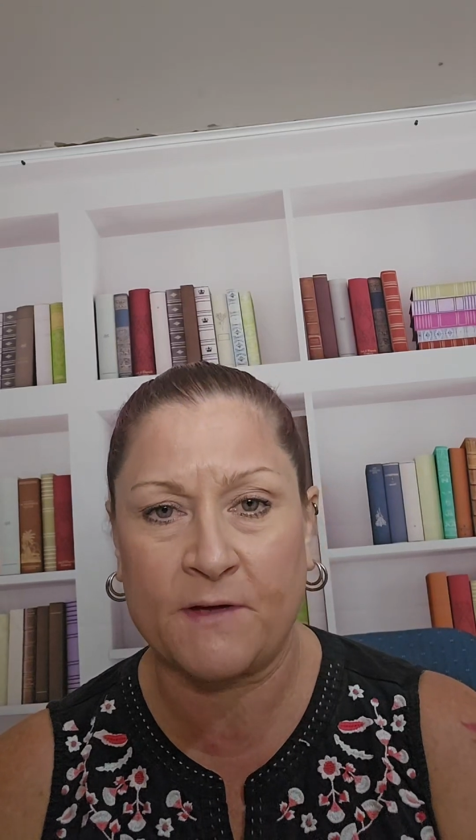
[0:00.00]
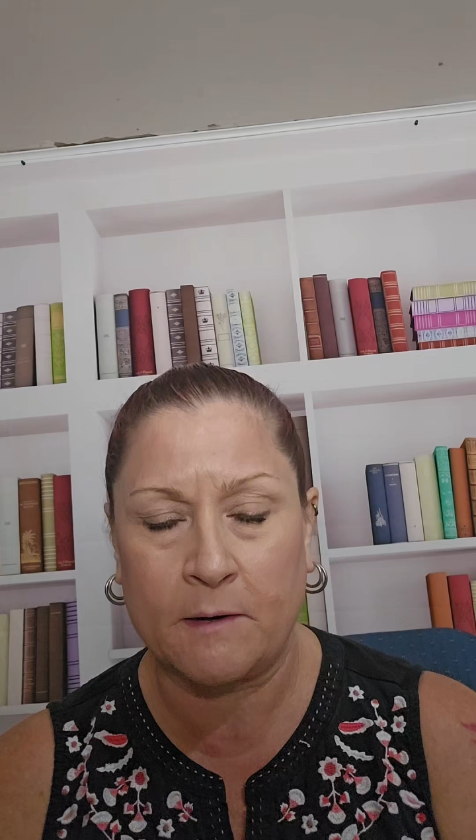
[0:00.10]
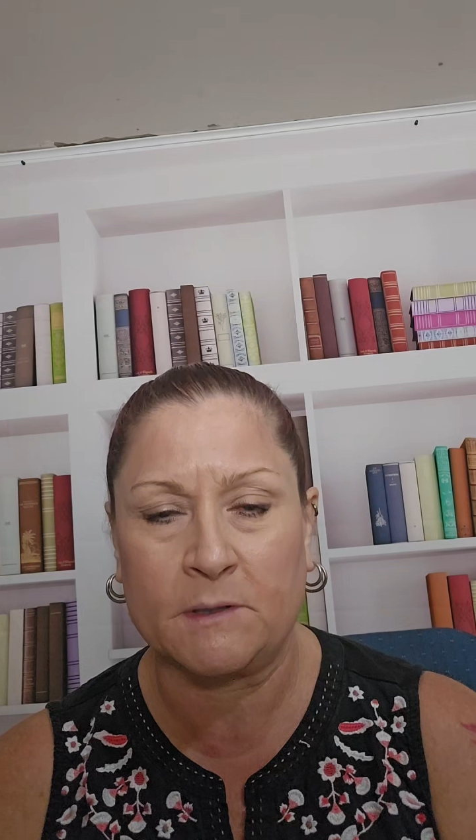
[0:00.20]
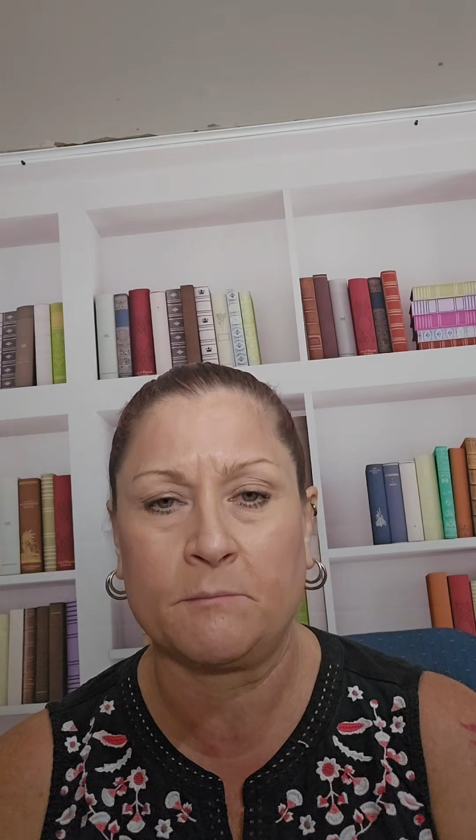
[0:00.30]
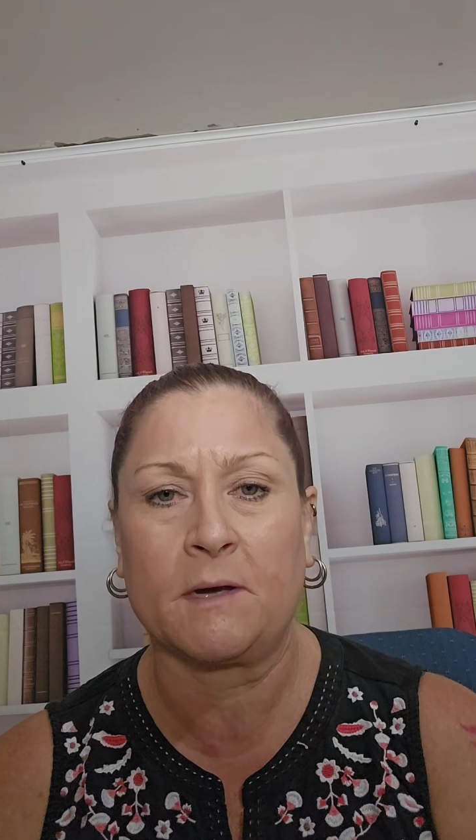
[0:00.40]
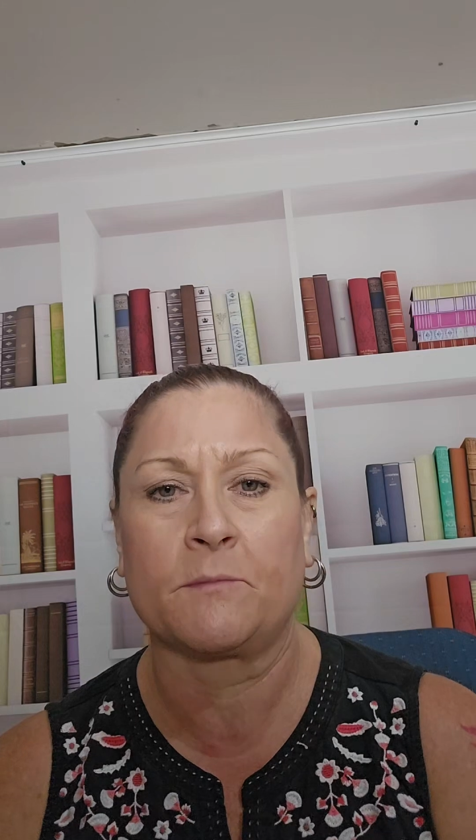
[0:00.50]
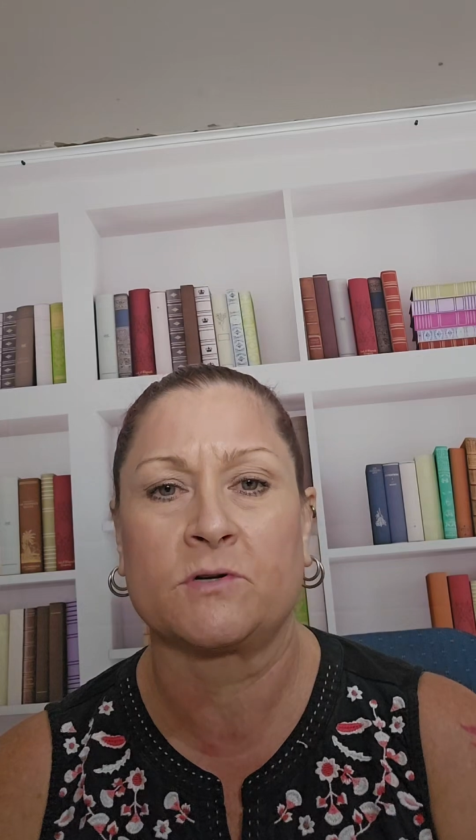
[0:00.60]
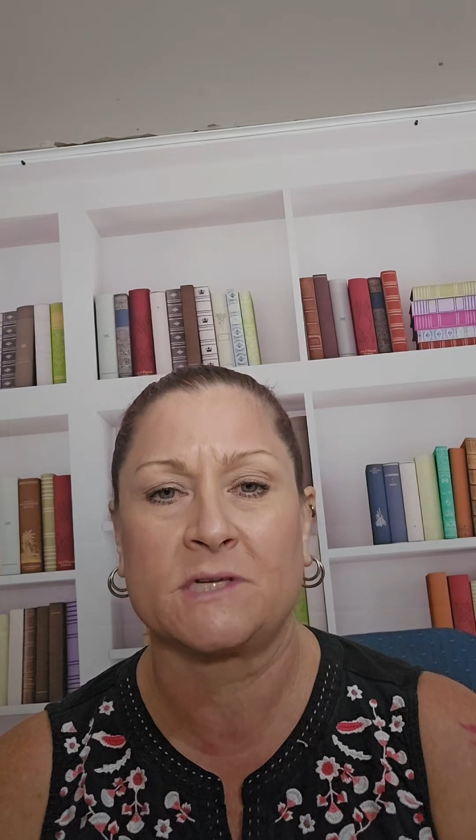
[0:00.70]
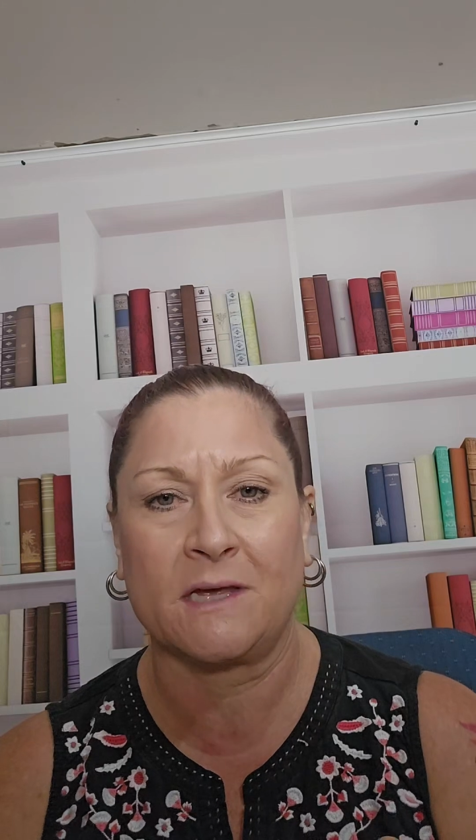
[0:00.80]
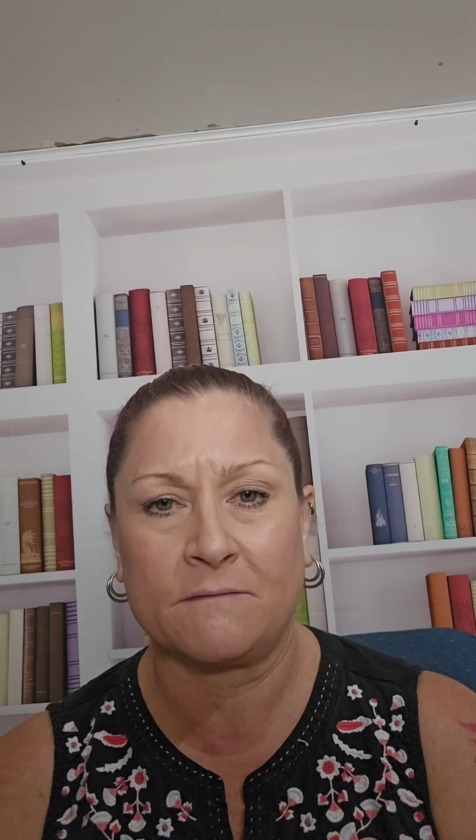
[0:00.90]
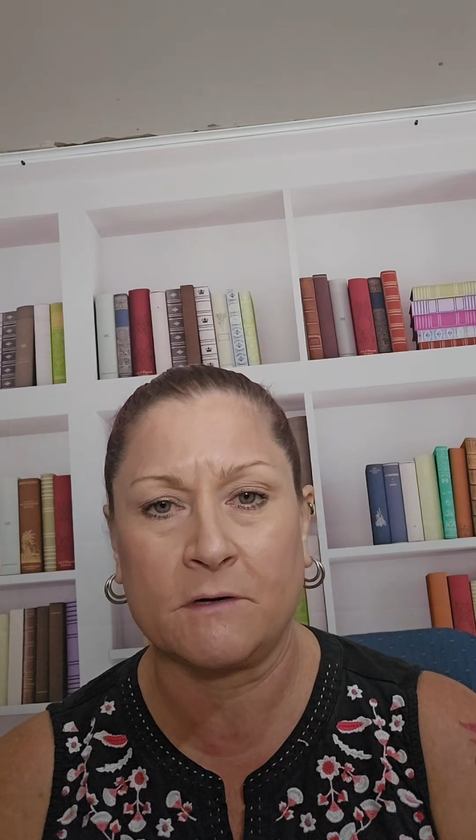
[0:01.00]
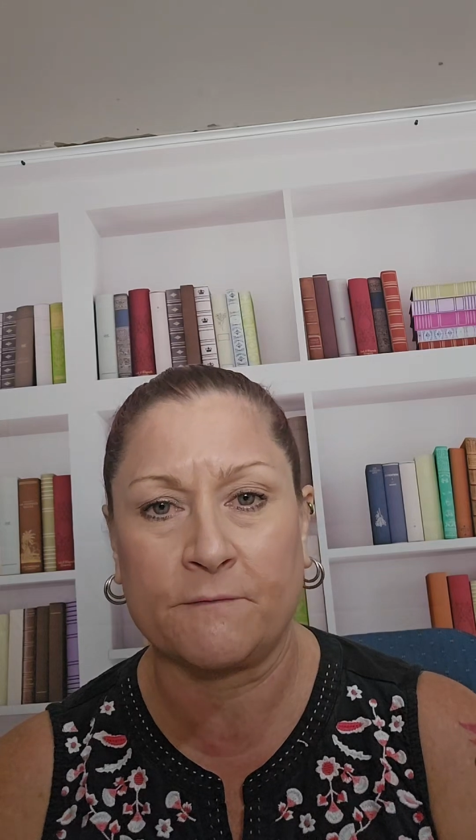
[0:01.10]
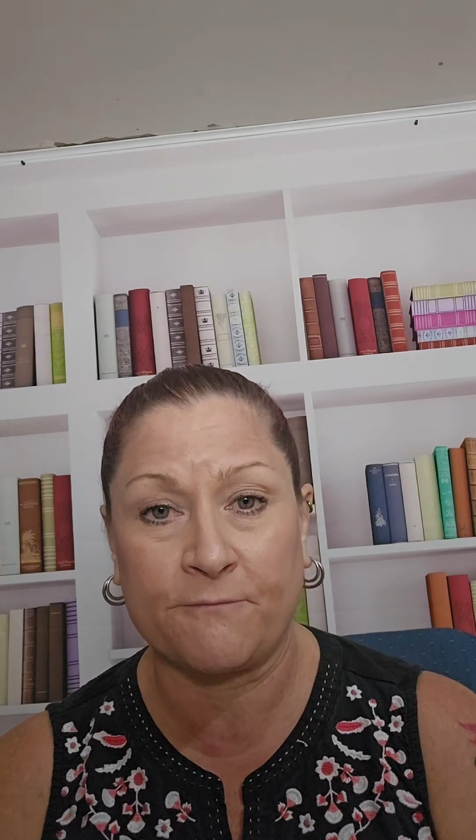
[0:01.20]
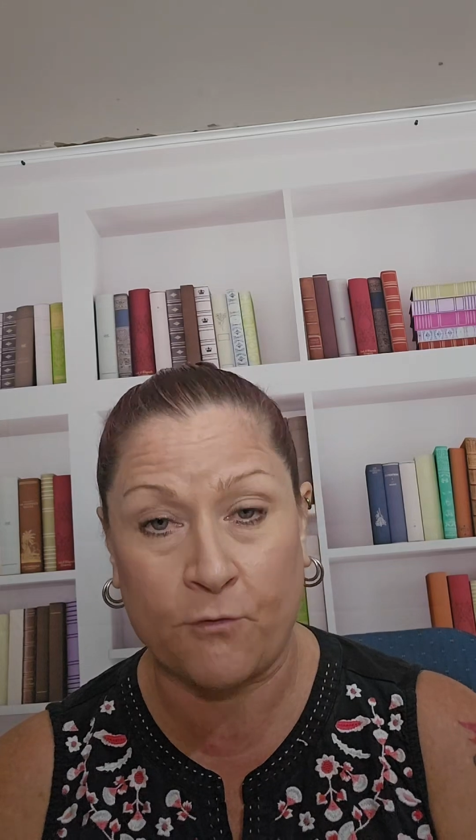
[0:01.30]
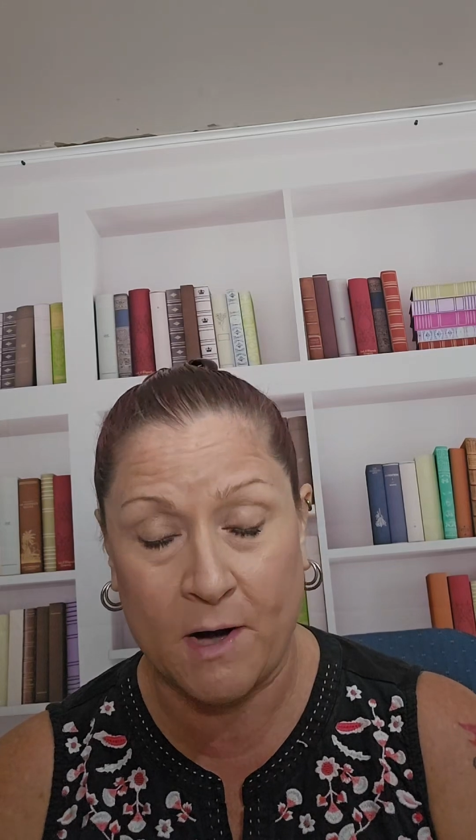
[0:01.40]
family members, and
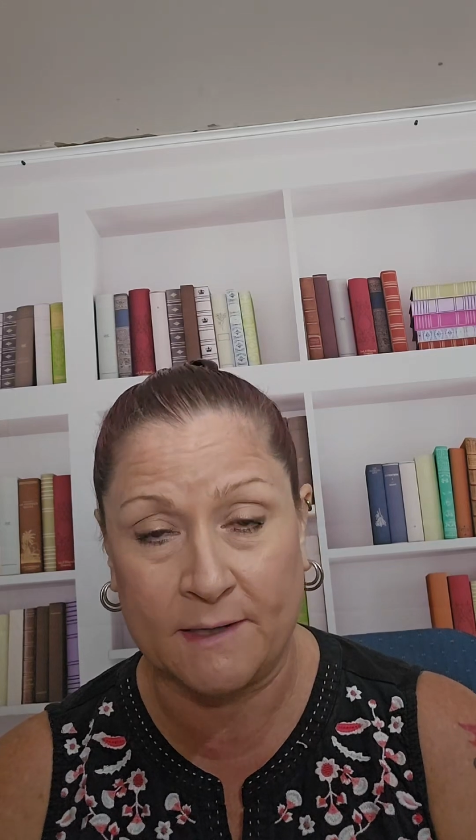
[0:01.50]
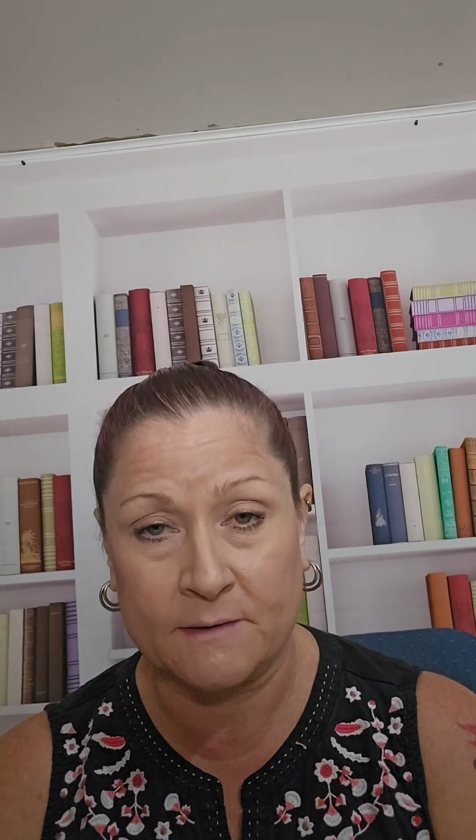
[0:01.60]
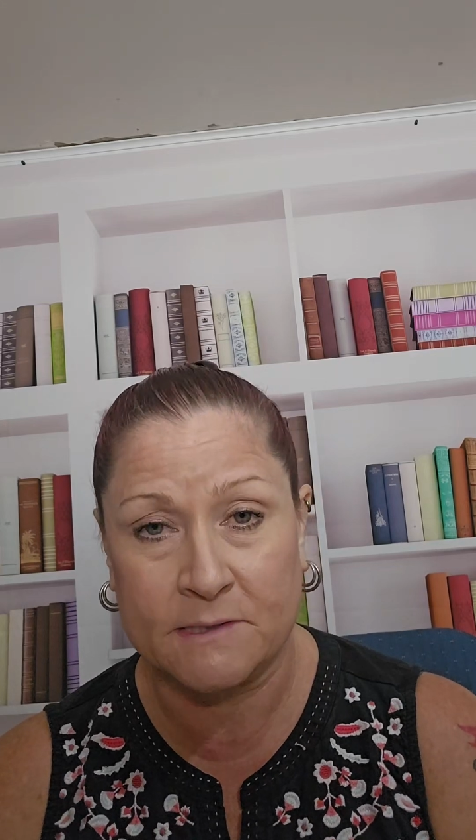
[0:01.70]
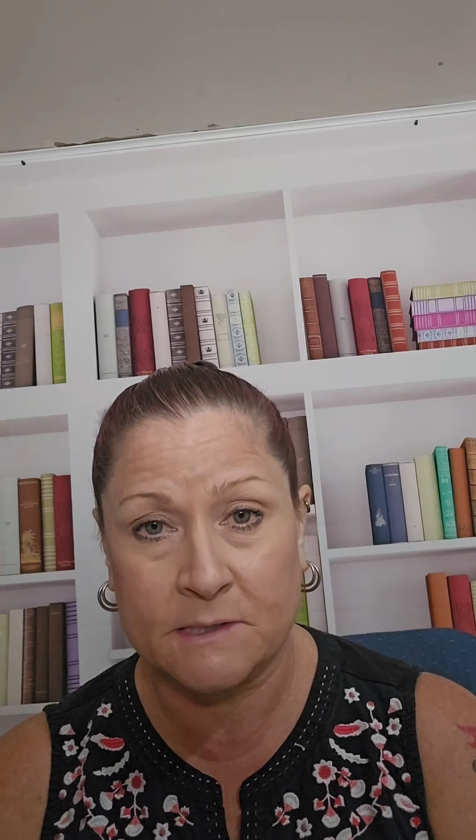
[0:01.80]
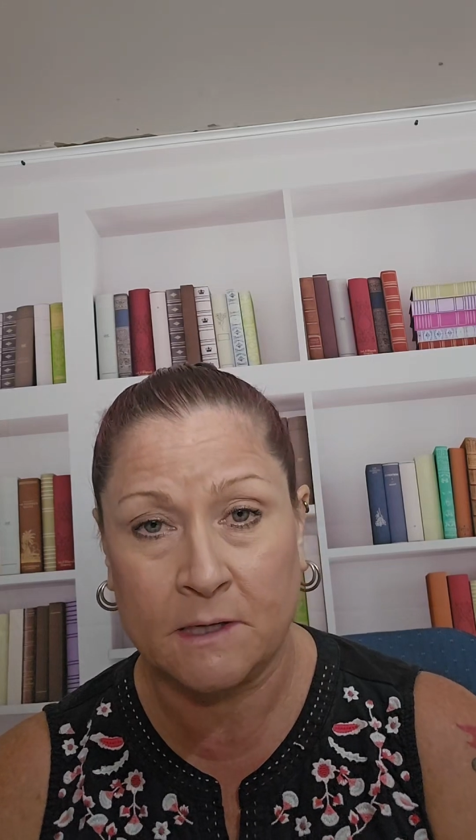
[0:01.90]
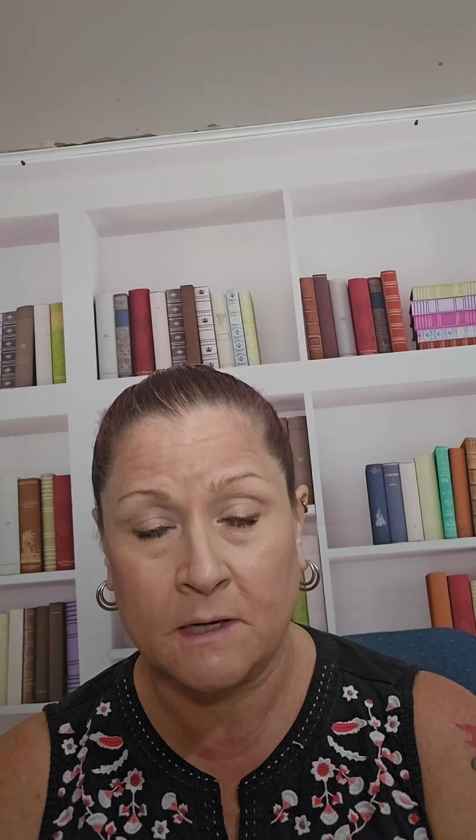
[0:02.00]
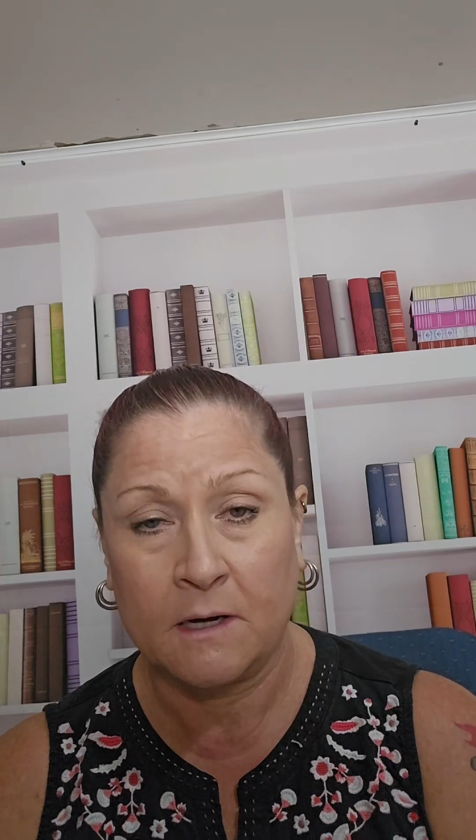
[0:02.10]
friends